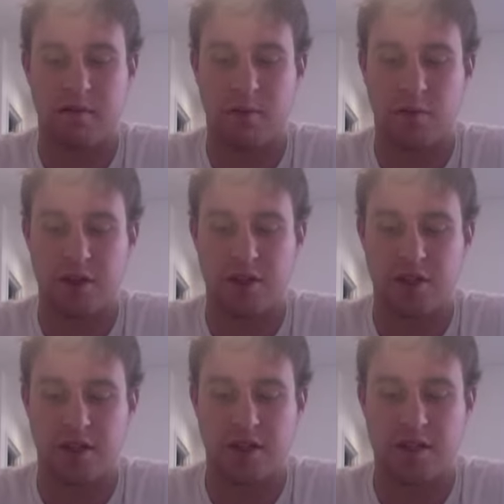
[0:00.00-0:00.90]

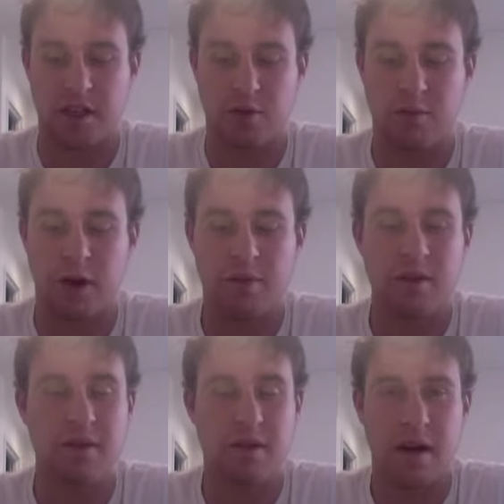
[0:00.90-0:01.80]
which the single
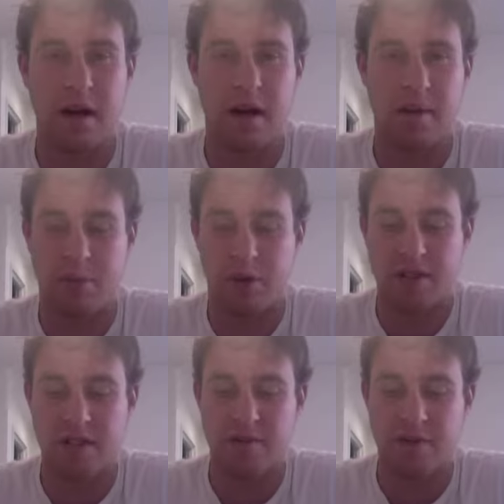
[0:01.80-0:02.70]
moment
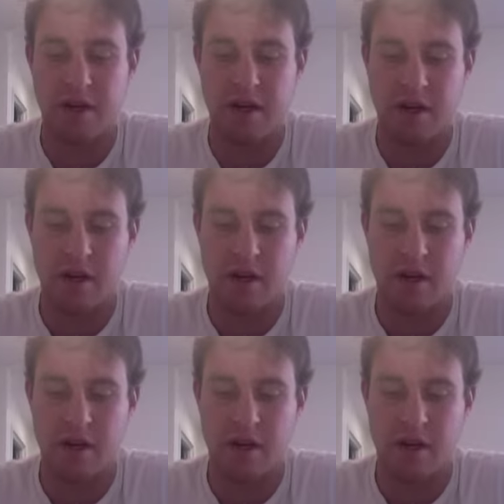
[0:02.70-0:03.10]
positively,